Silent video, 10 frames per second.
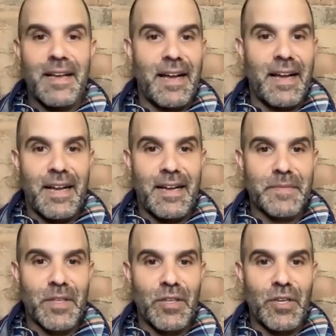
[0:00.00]
uh,
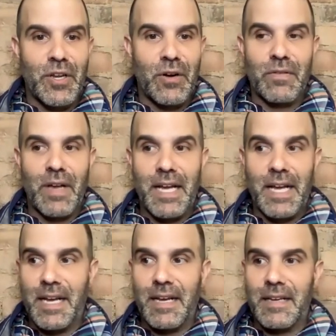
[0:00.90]
you know,
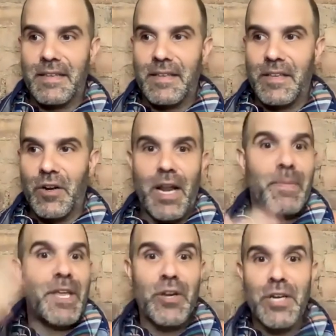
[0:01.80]
uh, you know, not
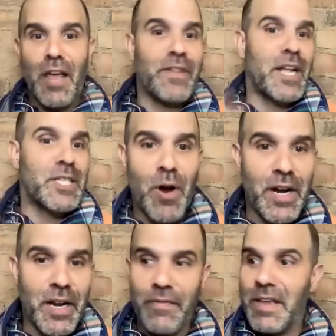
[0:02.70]
being good enough, not
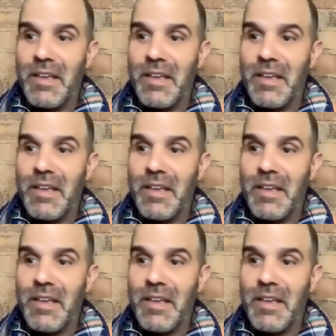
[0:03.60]
smart enough.